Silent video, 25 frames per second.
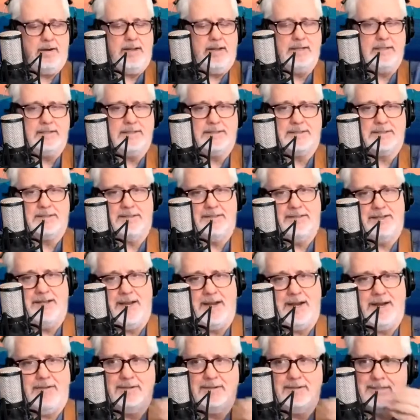is
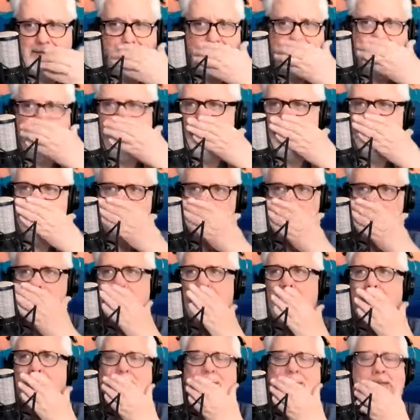an
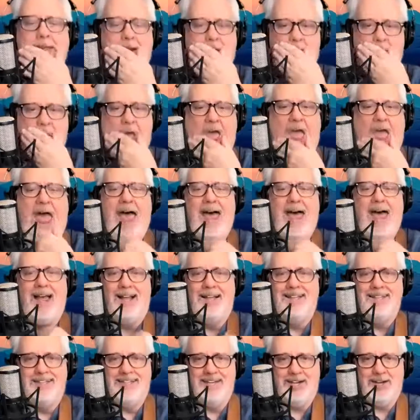interesting thing.
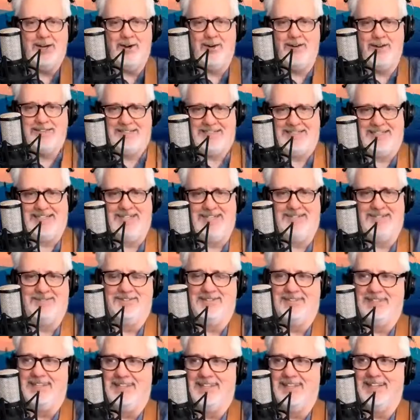Here's an
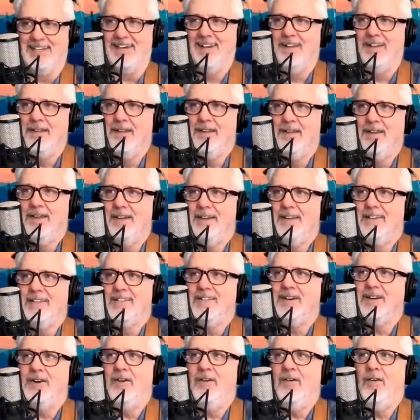interesting thing.
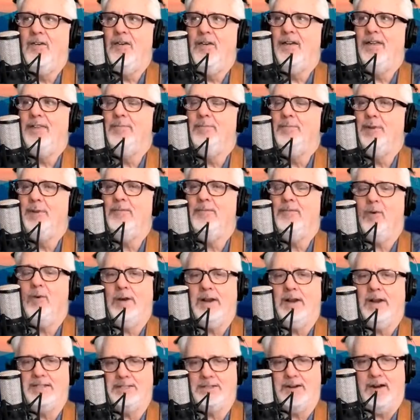So before
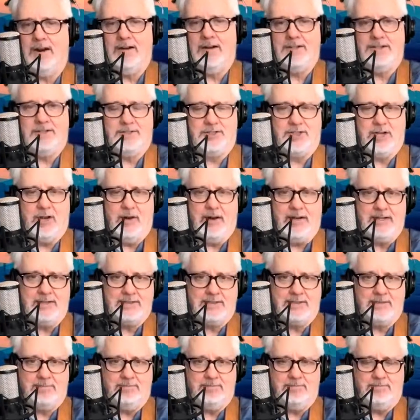I started the show, I did
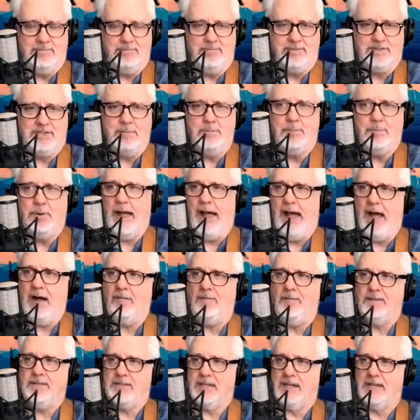some simple
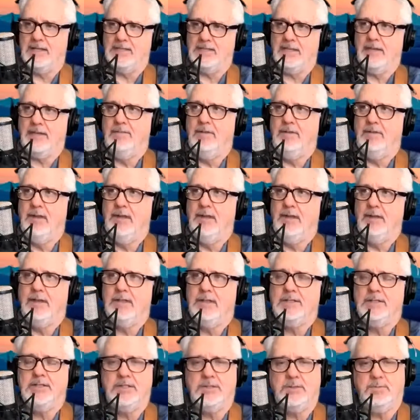alpha testing.
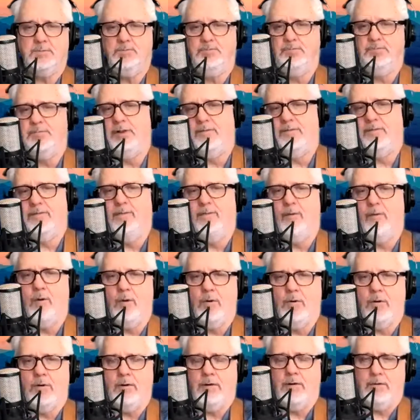This is
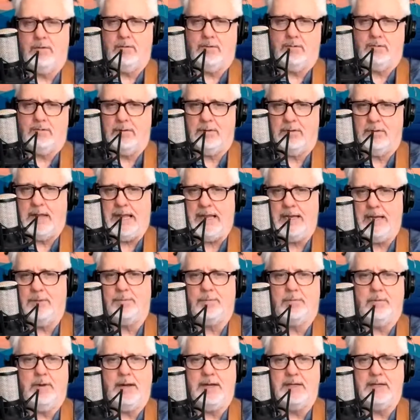before I'd
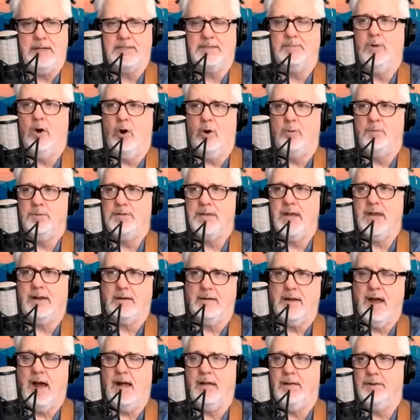upgraded some home
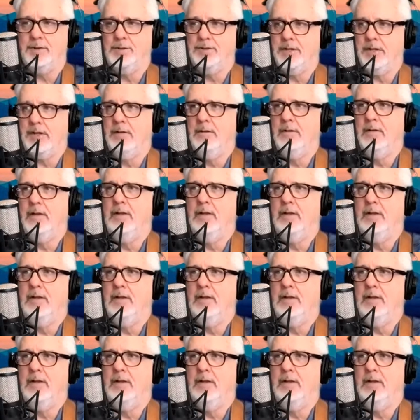technology.